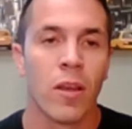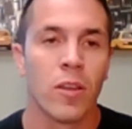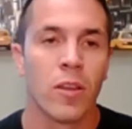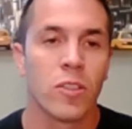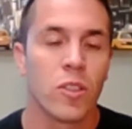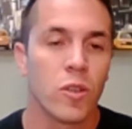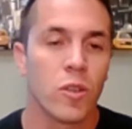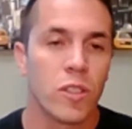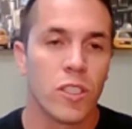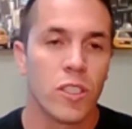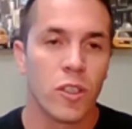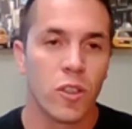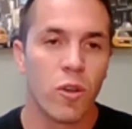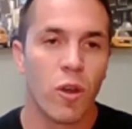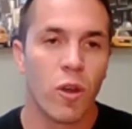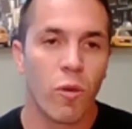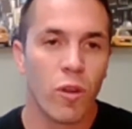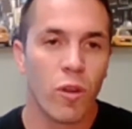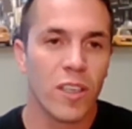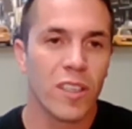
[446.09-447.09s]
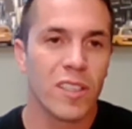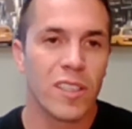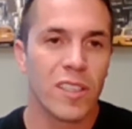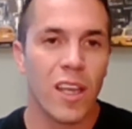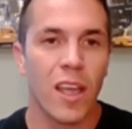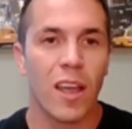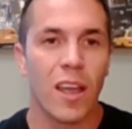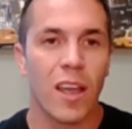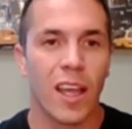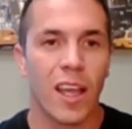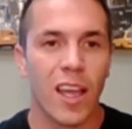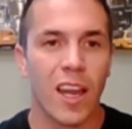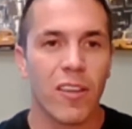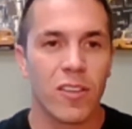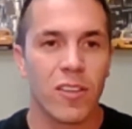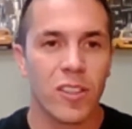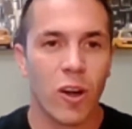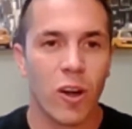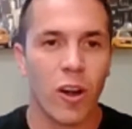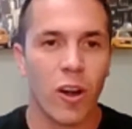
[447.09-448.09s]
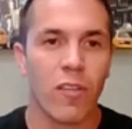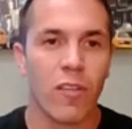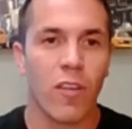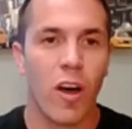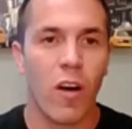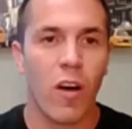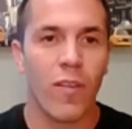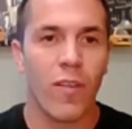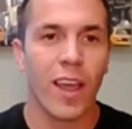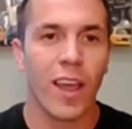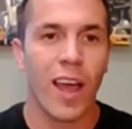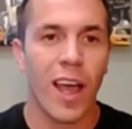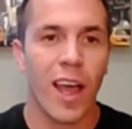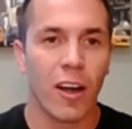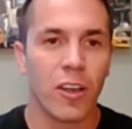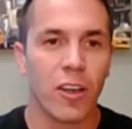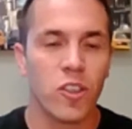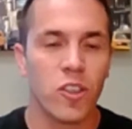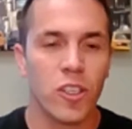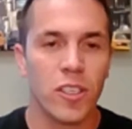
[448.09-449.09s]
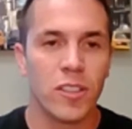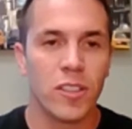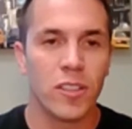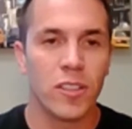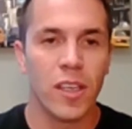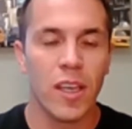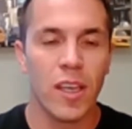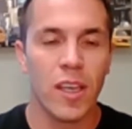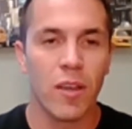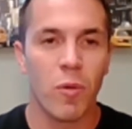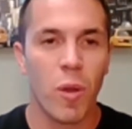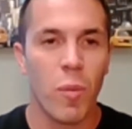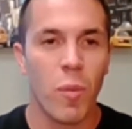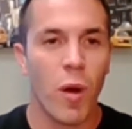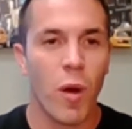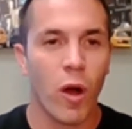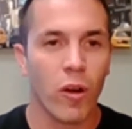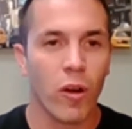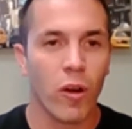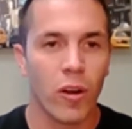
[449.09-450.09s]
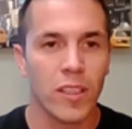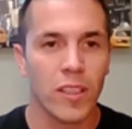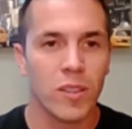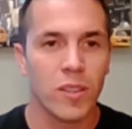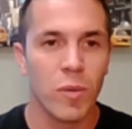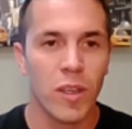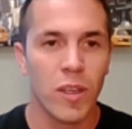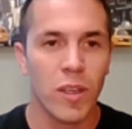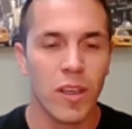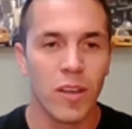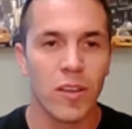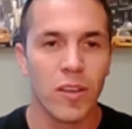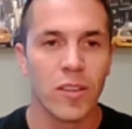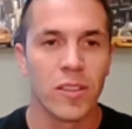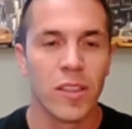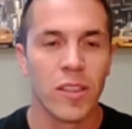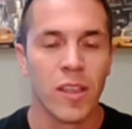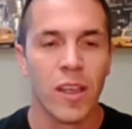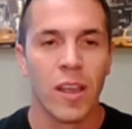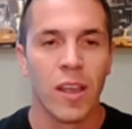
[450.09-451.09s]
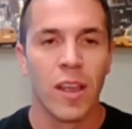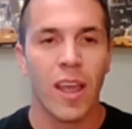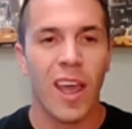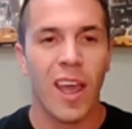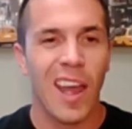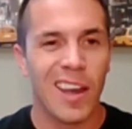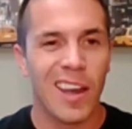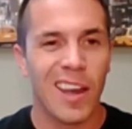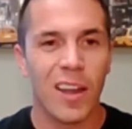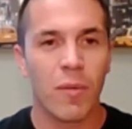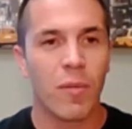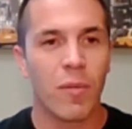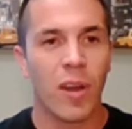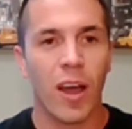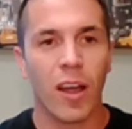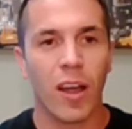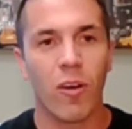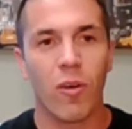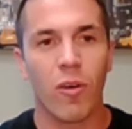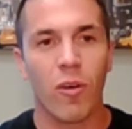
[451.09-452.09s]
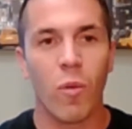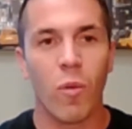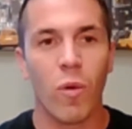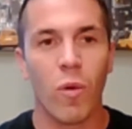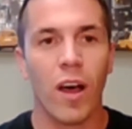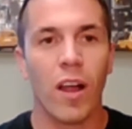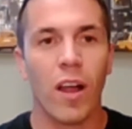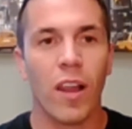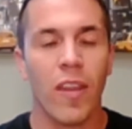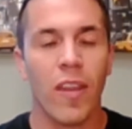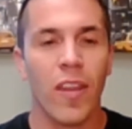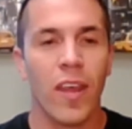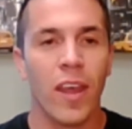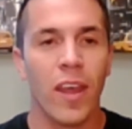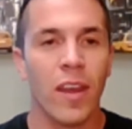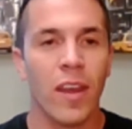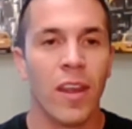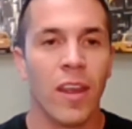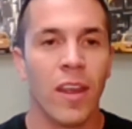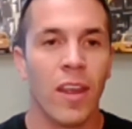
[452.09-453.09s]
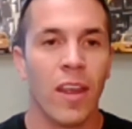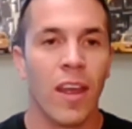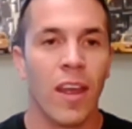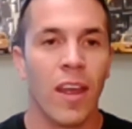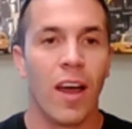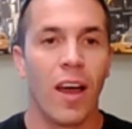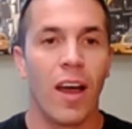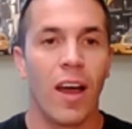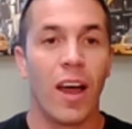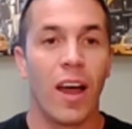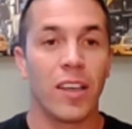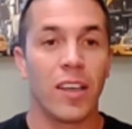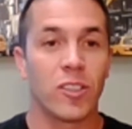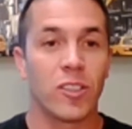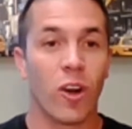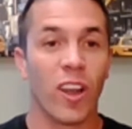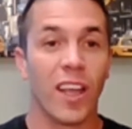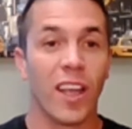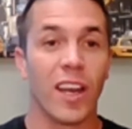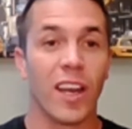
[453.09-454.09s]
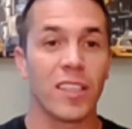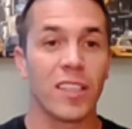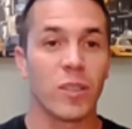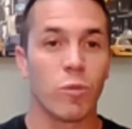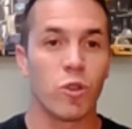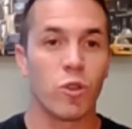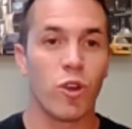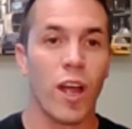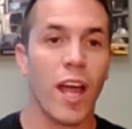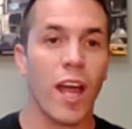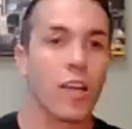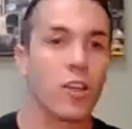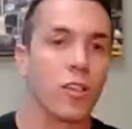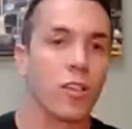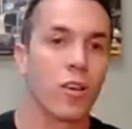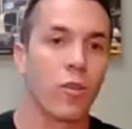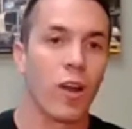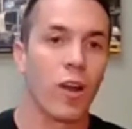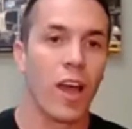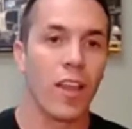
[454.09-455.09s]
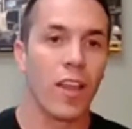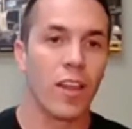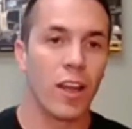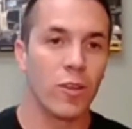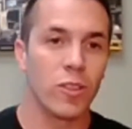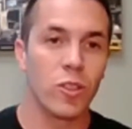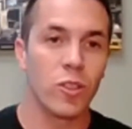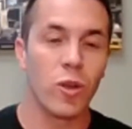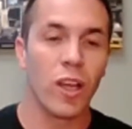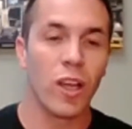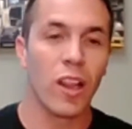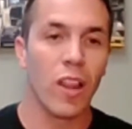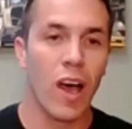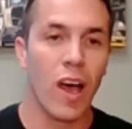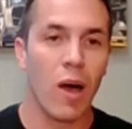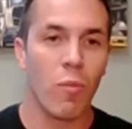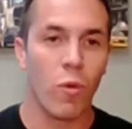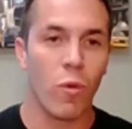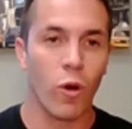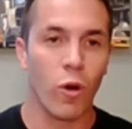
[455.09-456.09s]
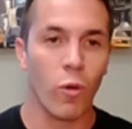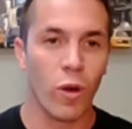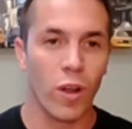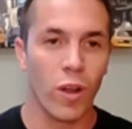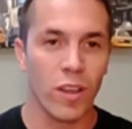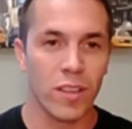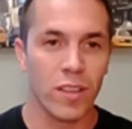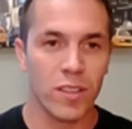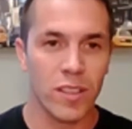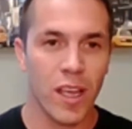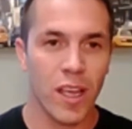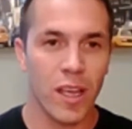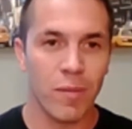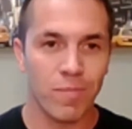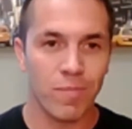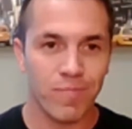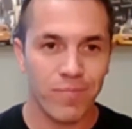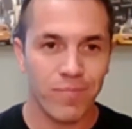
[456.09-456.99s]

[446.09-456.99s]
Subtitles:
So still doing real estate. I kind of started evolving. I hired a GC. We partnered on some deals. It ended up not going well. And then I started getting some traction, right? That I was doing a lot more real estate.